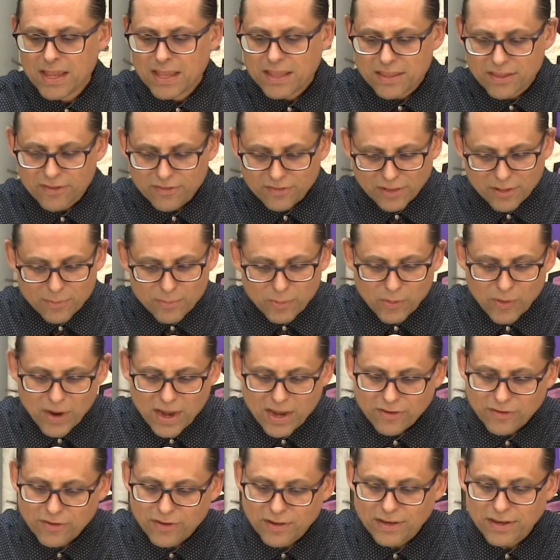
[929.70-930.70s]
This
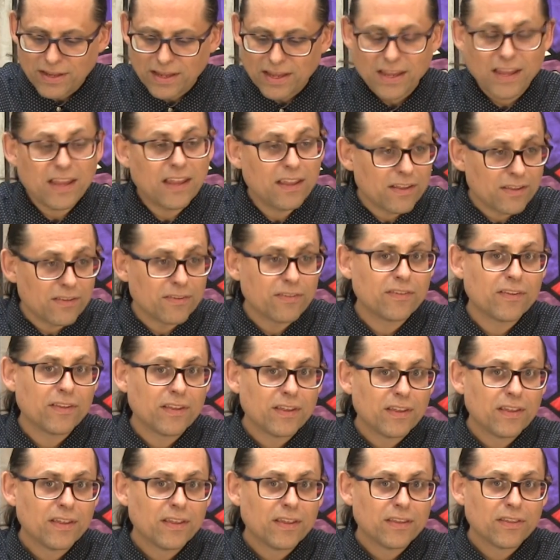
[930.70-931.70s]
liberation is
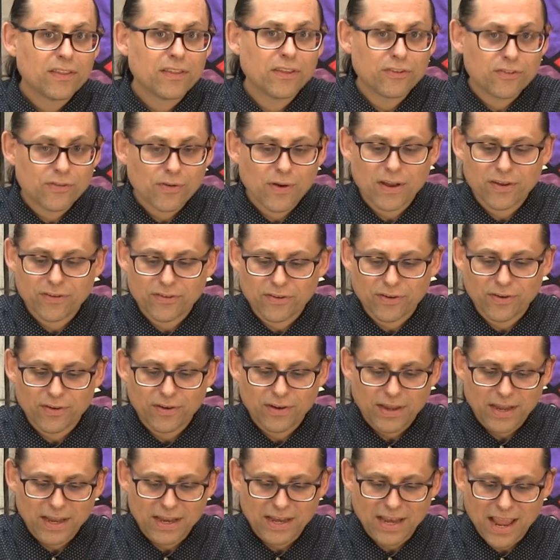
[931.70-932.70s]
the treasure
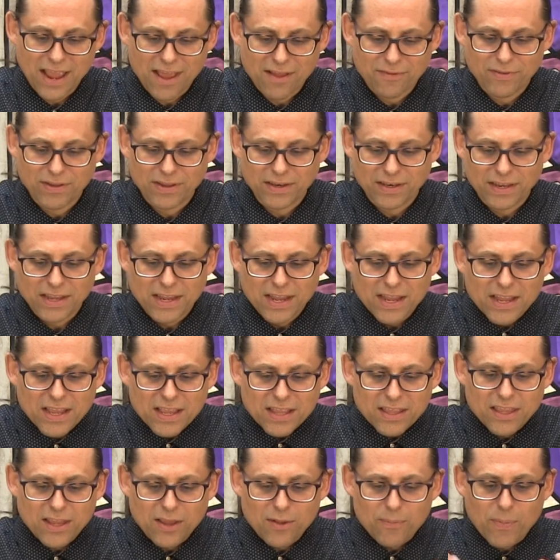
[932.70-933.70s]
in heaven,
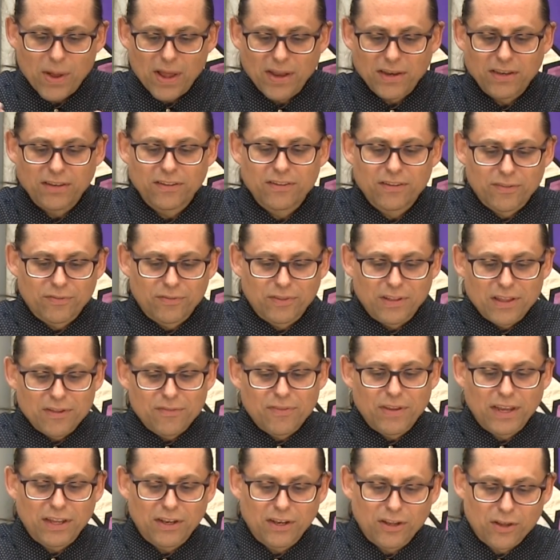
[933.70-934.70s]
the abundance of
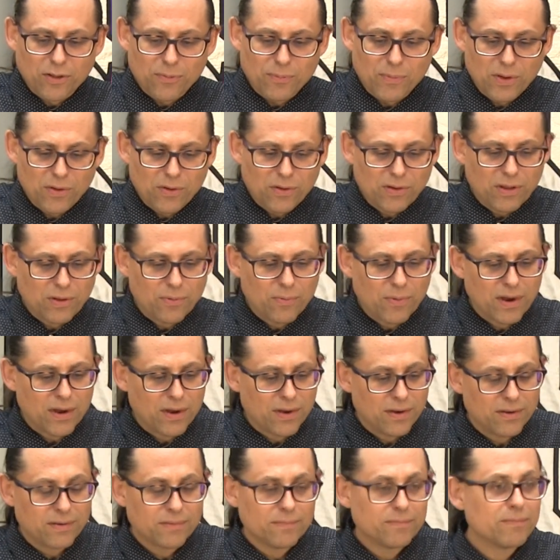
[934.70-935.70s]
living in a community
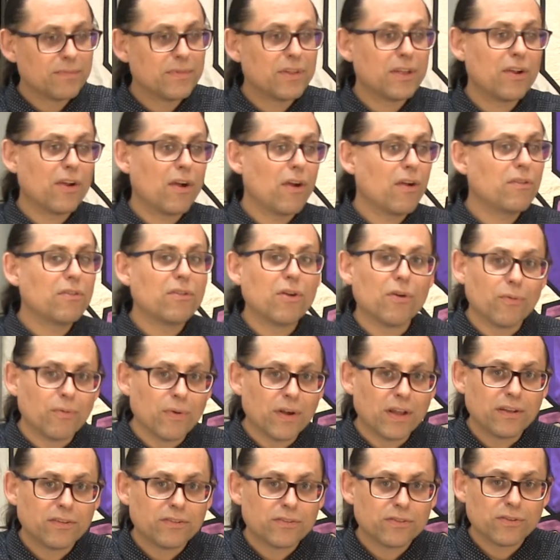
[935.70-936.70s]
where there are no
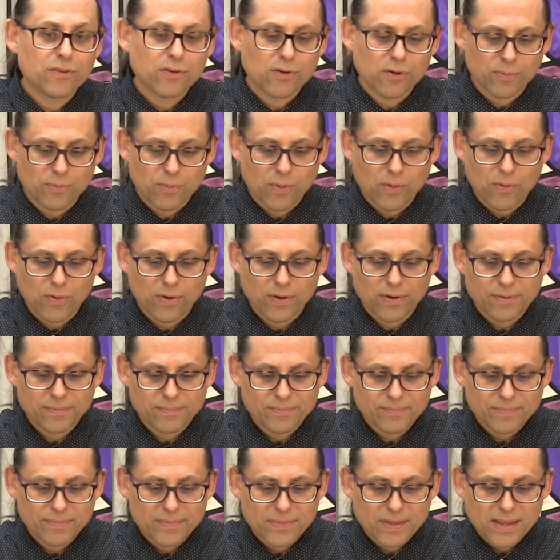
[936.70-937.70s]
rich or poor.
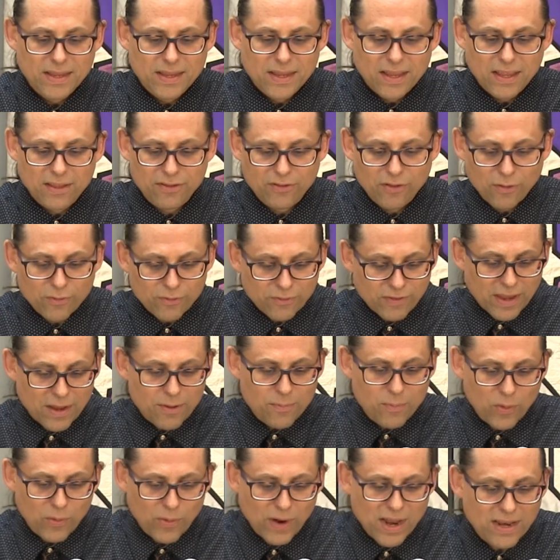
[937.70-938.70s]
As Jose
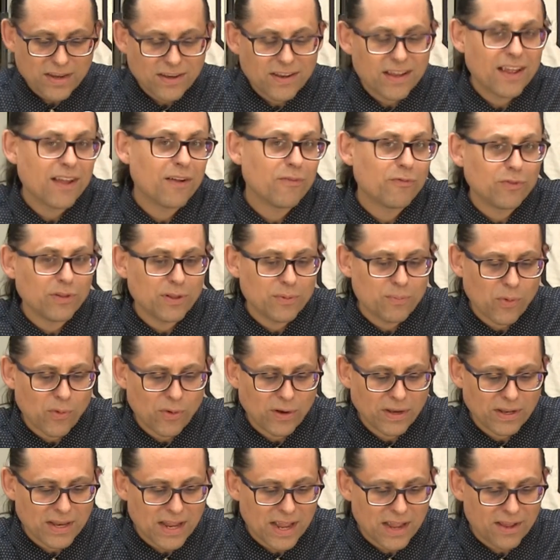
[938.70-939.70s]
Miranda helpfully
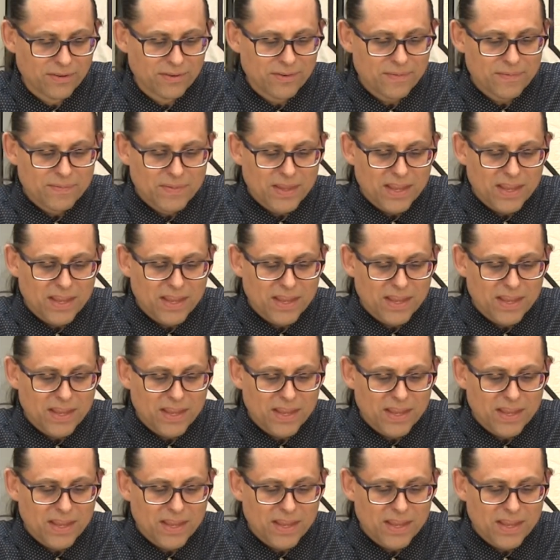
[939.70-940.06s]
pointed out,